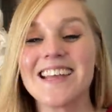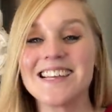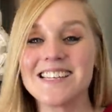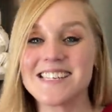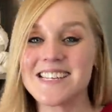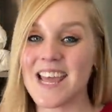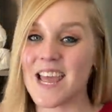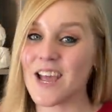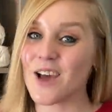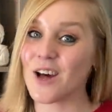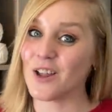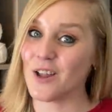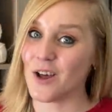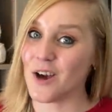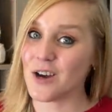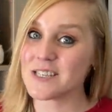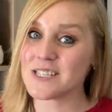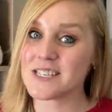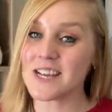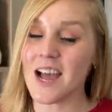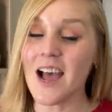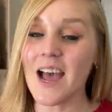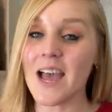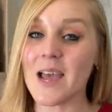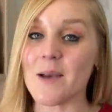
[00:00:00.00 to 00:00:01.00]
can take a long
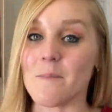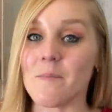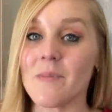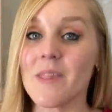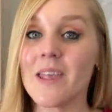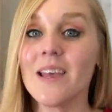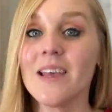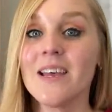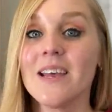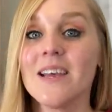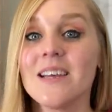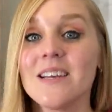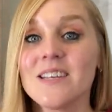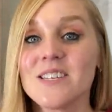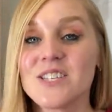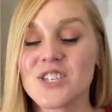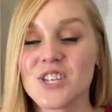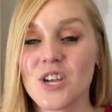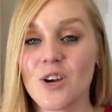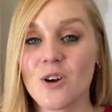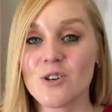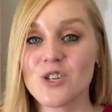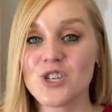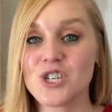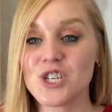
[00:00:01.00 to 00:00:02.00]
time
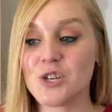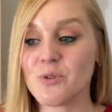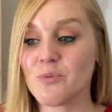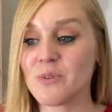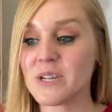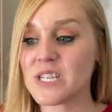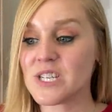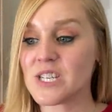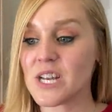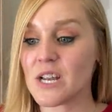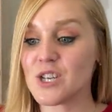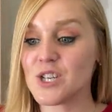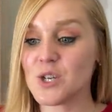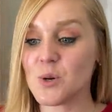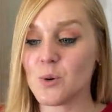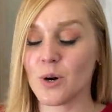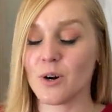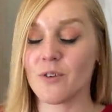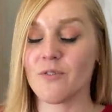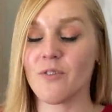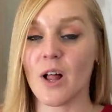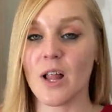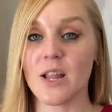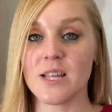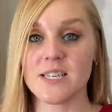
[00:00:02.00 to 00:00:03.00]
so she reached out to
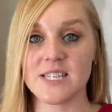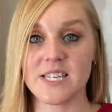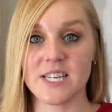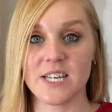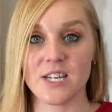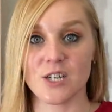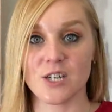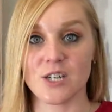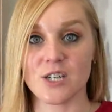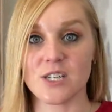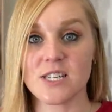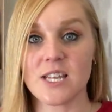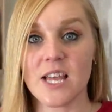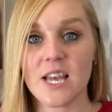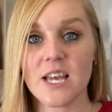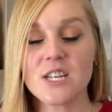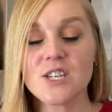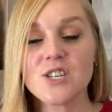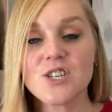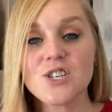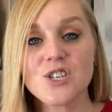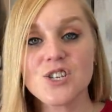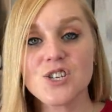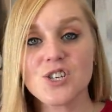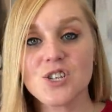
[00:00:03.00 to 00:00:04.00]
her volunteers
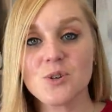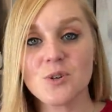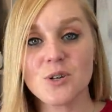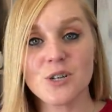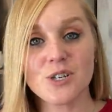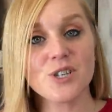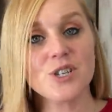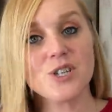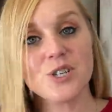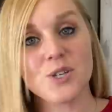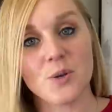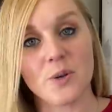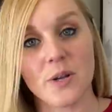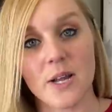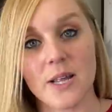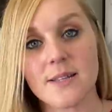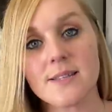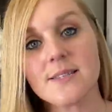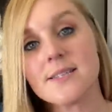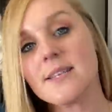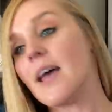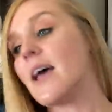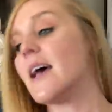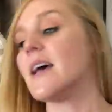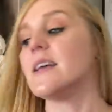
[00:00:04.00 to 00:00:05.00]
and to her
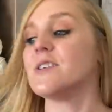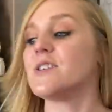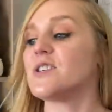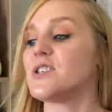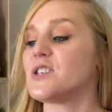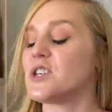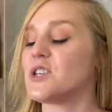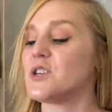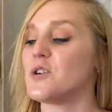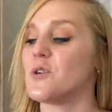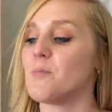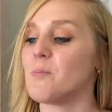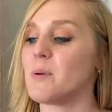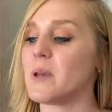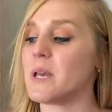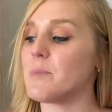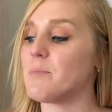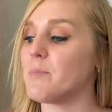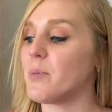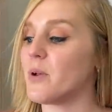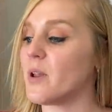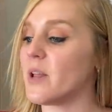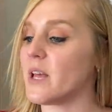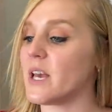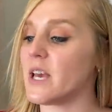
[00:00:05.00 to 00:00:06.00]
students and to
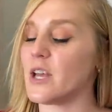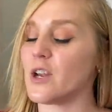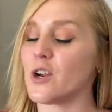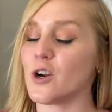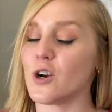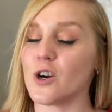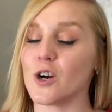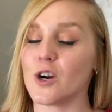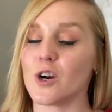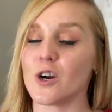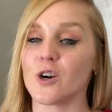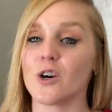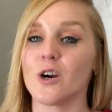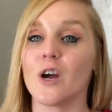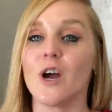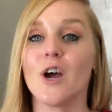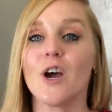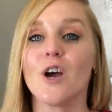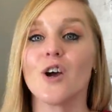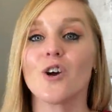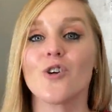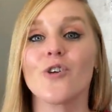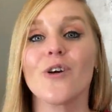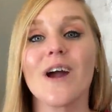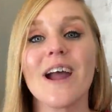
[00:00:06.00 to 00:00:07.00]
people in her
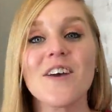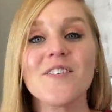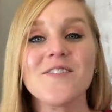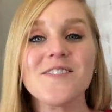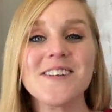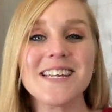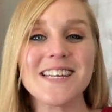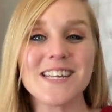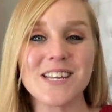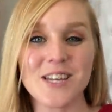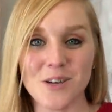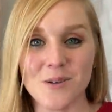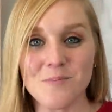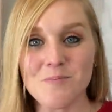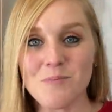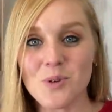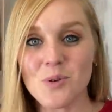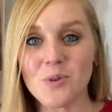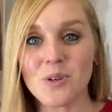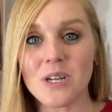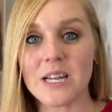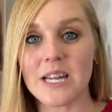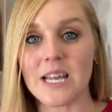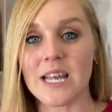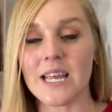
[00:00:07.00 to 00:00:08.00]
crafty
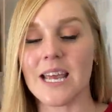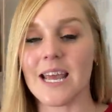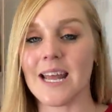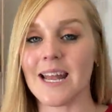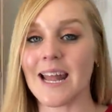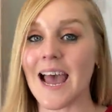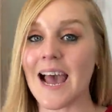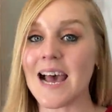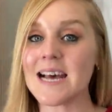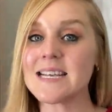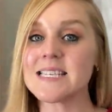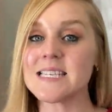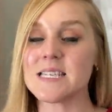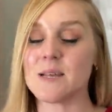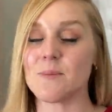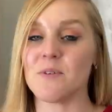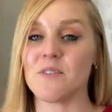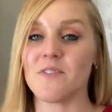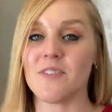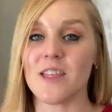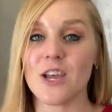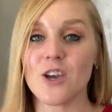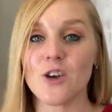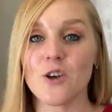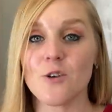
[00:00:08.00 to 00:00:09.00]
community and asked them
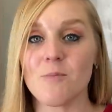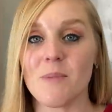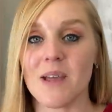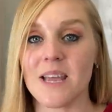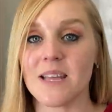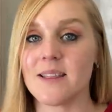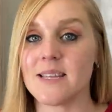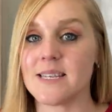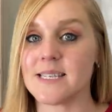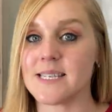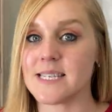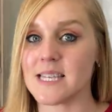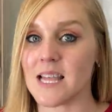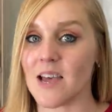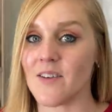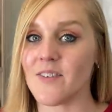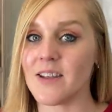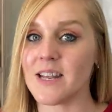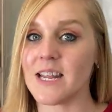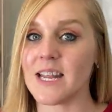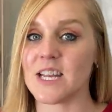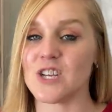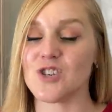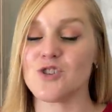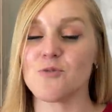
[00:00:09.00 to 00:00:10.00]
if they could make these
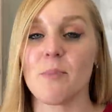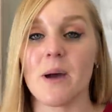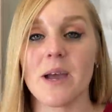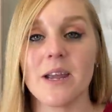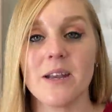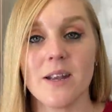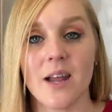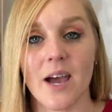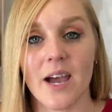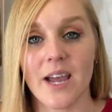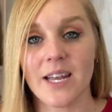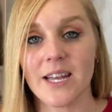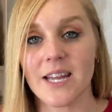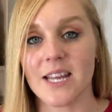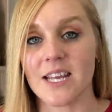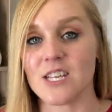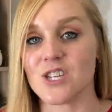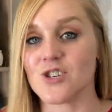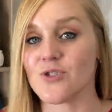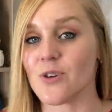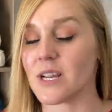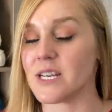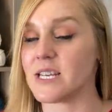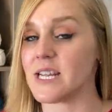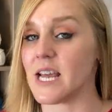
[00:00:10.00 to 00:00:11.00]
seven inch by nine
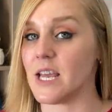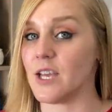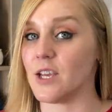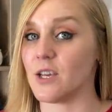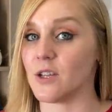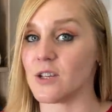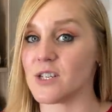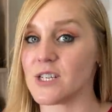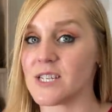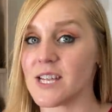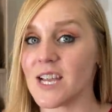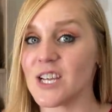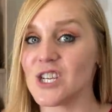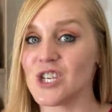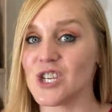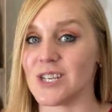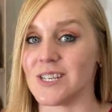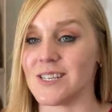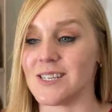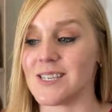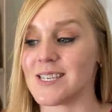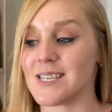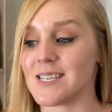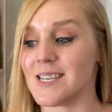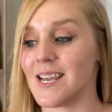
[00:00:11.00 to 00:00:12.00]
inch rectangular
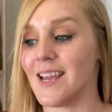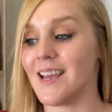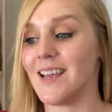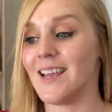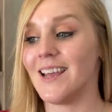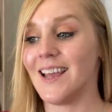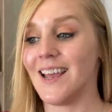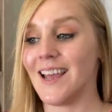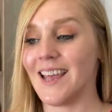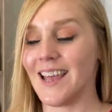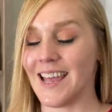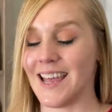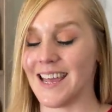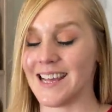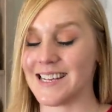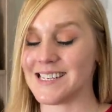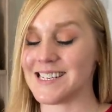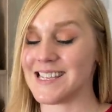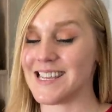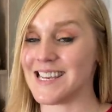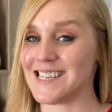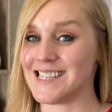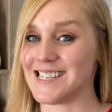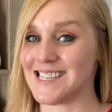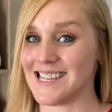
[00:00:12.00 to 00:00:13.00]
sections and
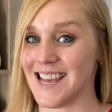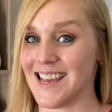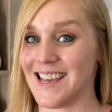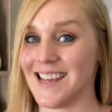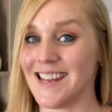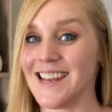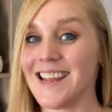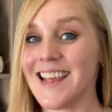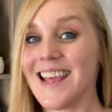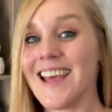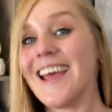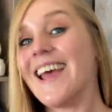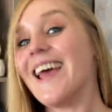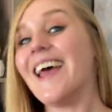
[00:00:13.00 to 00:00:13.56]
they did